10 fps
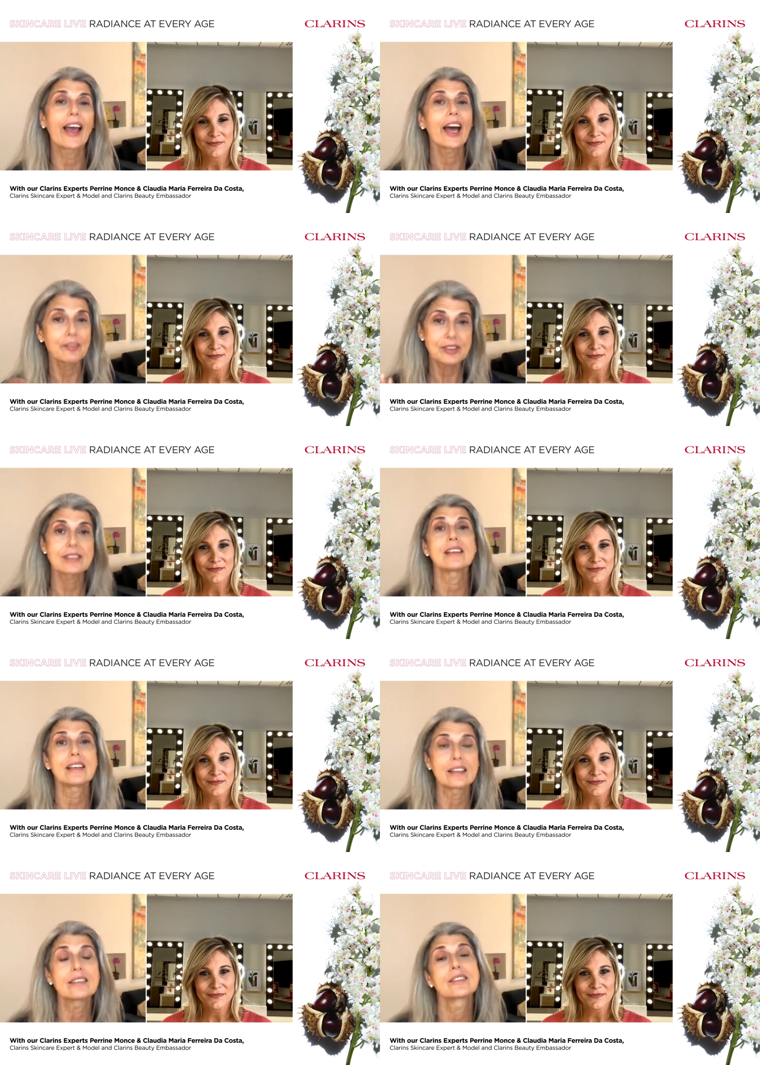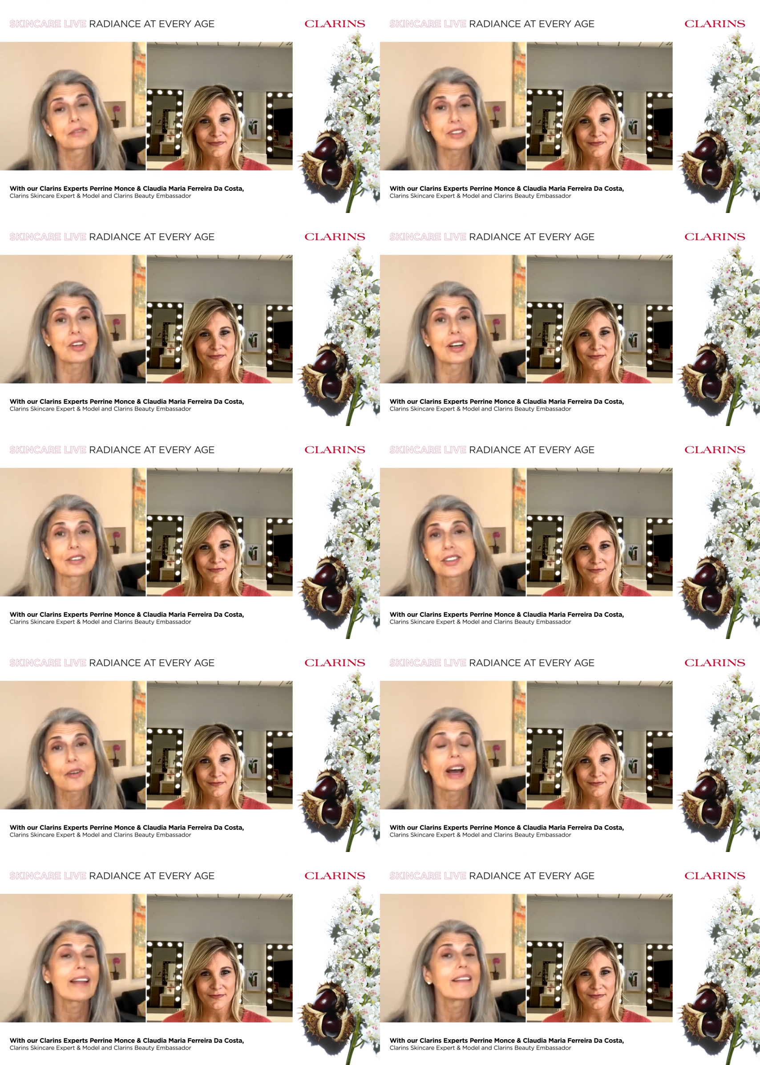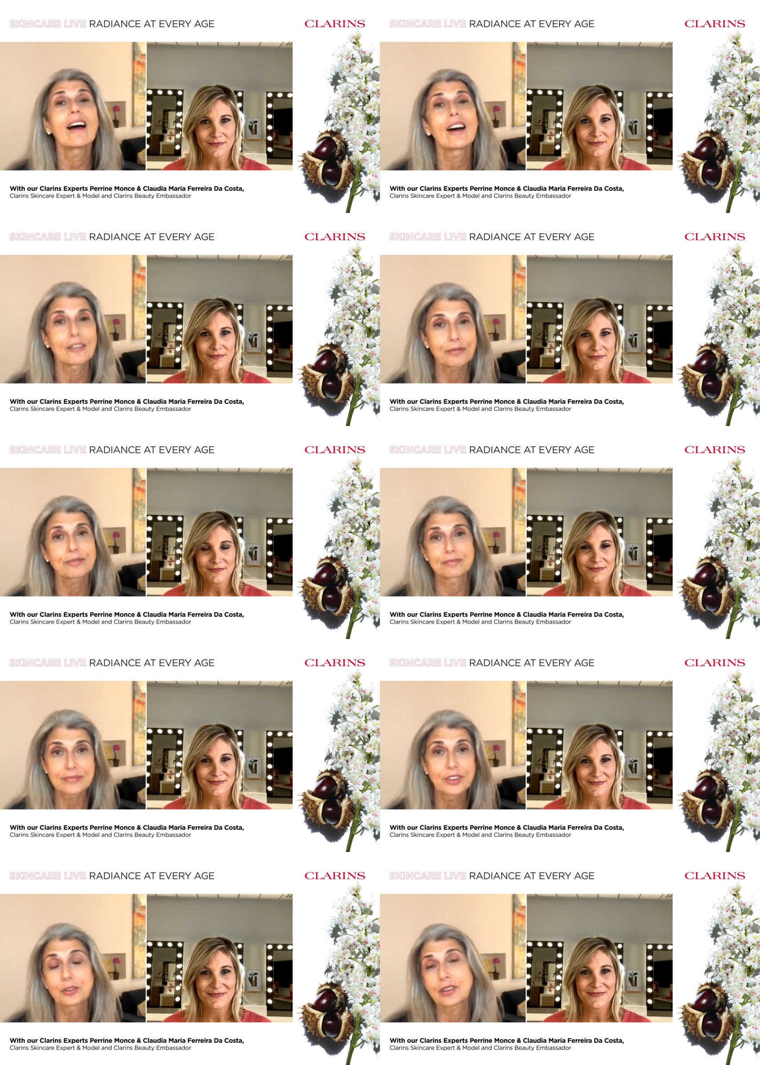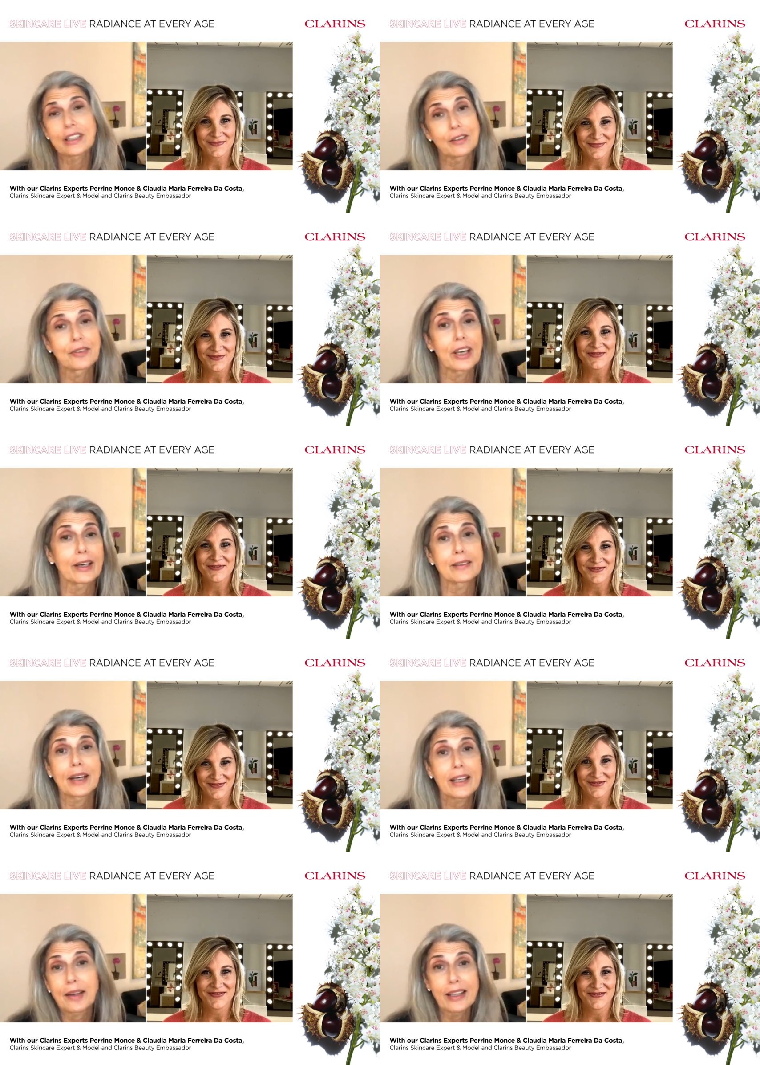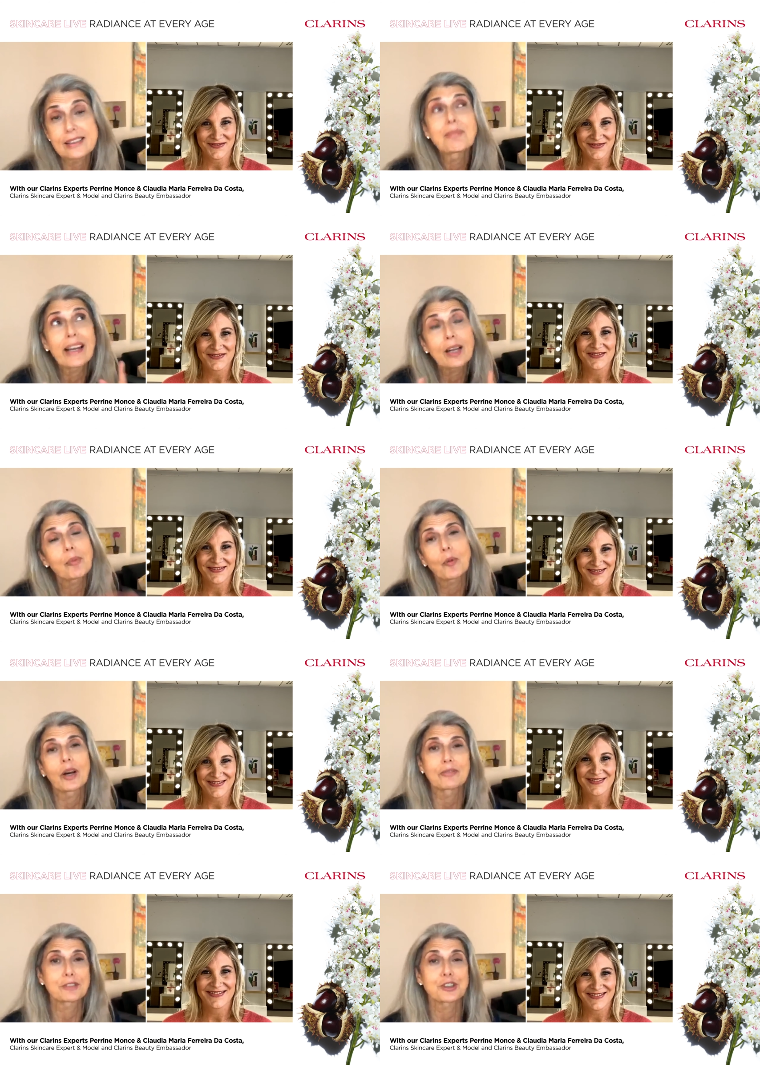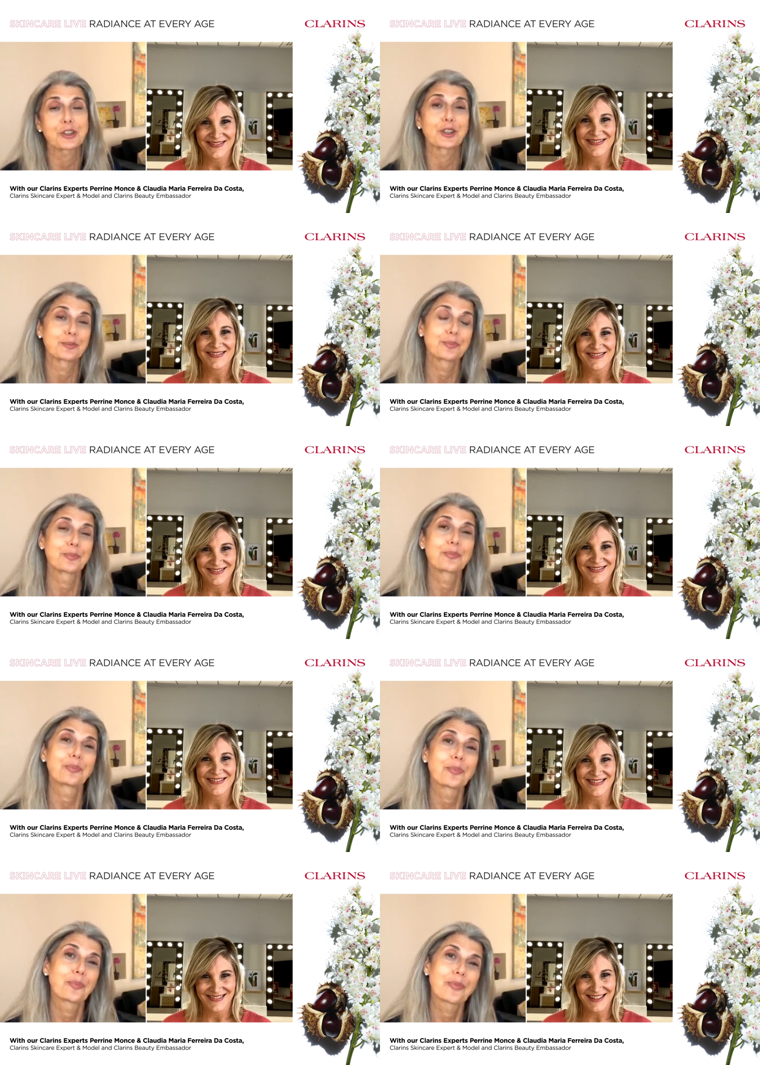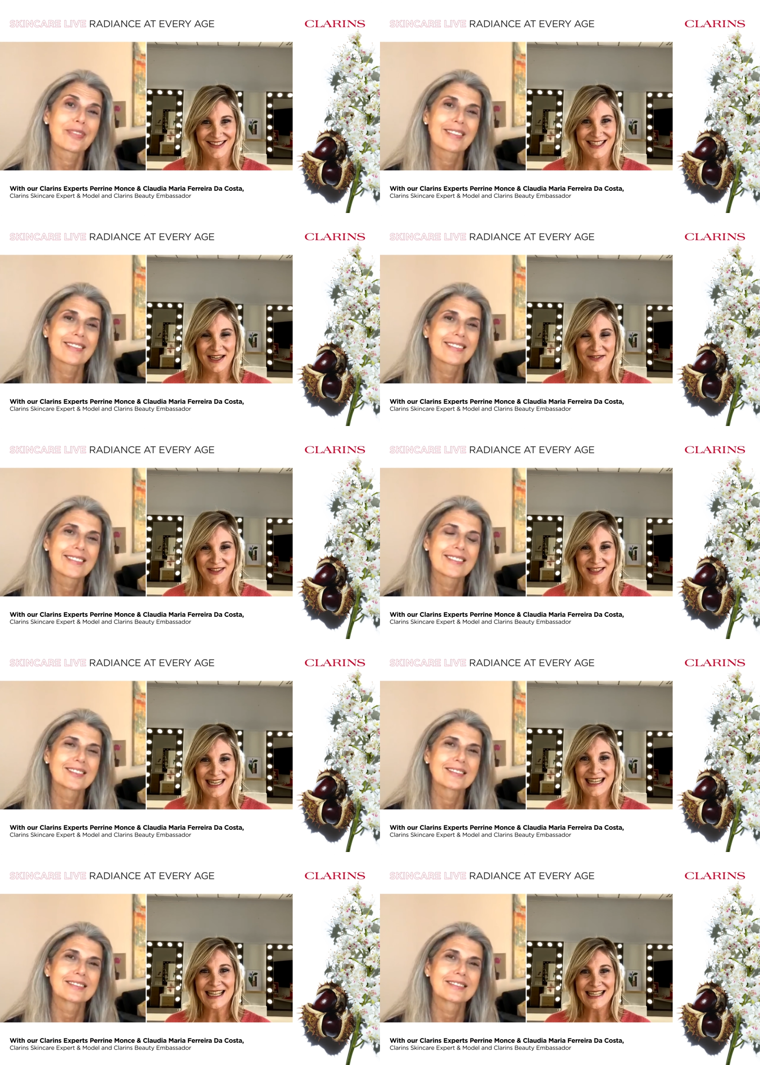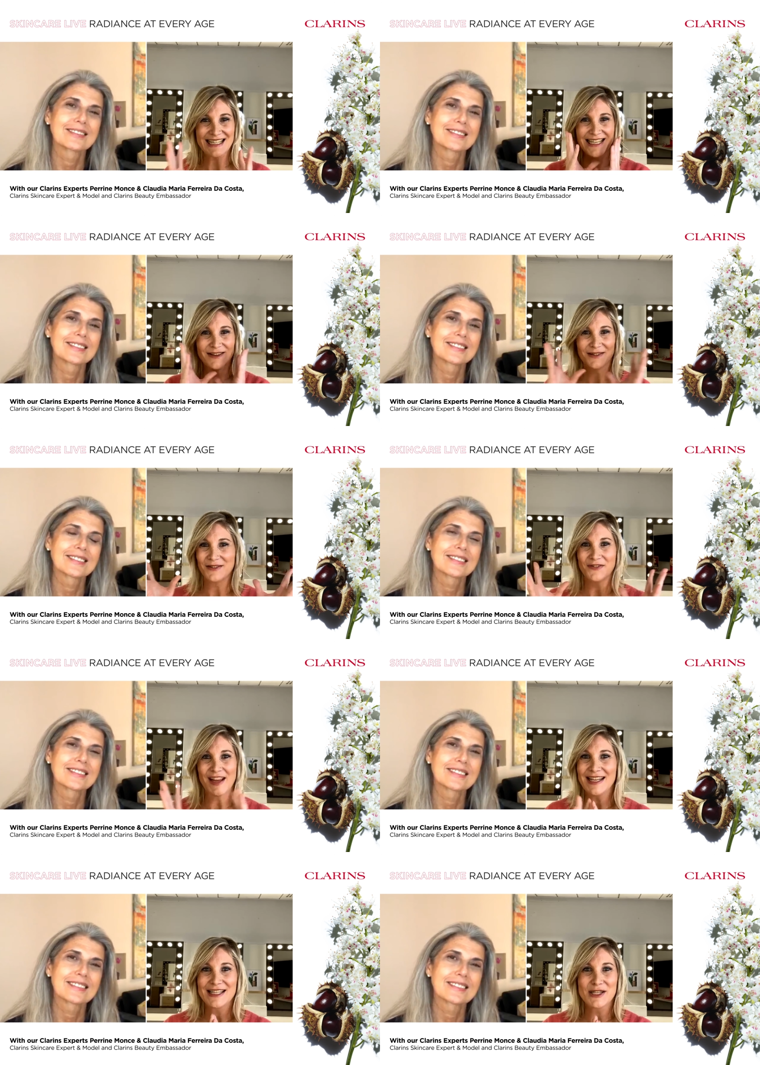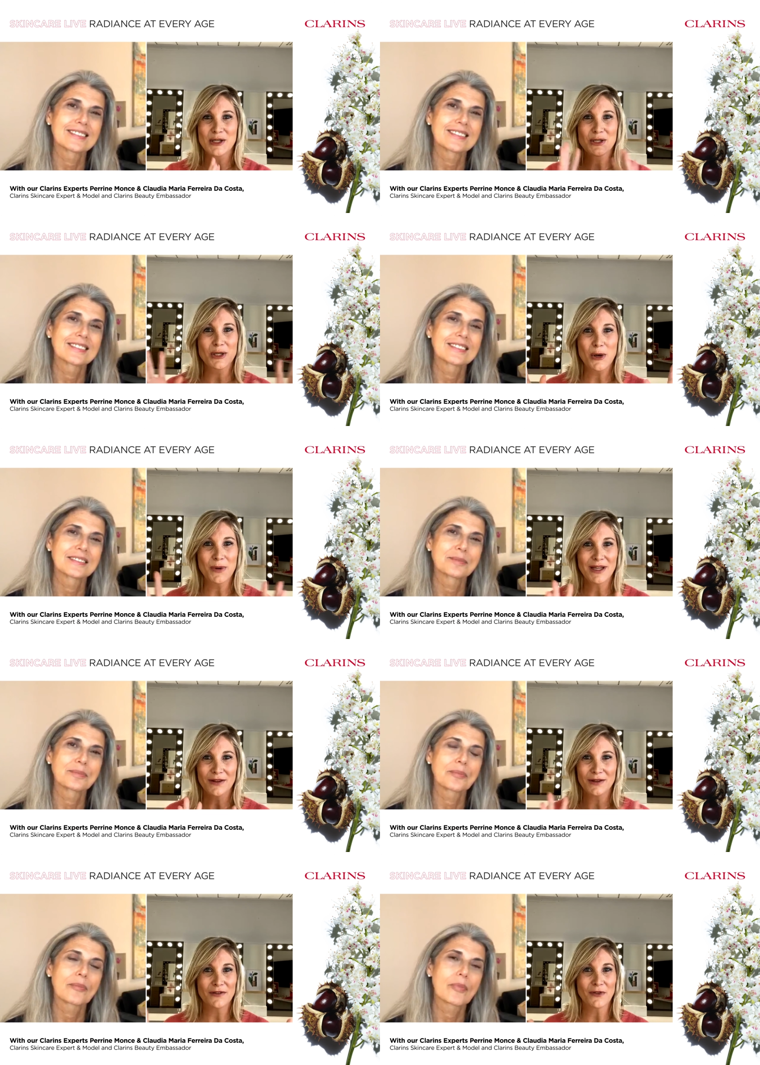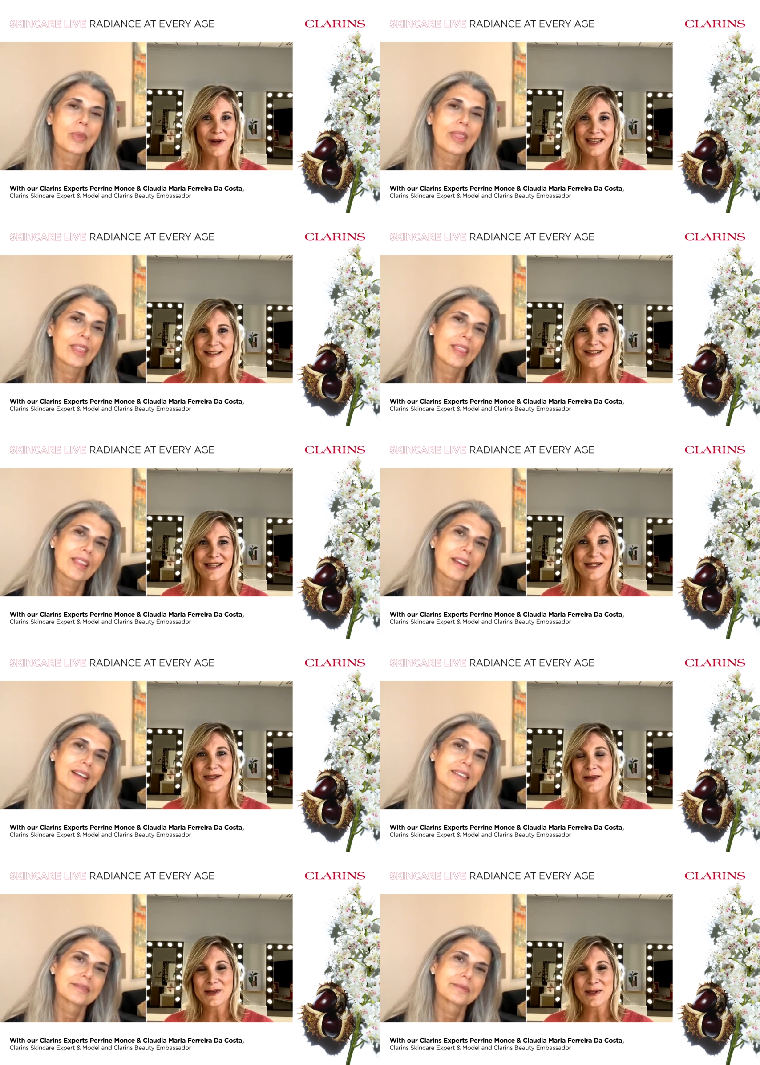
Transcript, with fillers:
Speaker 1: have seen the results. So I love Nutri-Lumière. It's my number one for sure.
Speaker 2: Oh, definitely. I can see your face is just glowy, a lot of radiance. It's just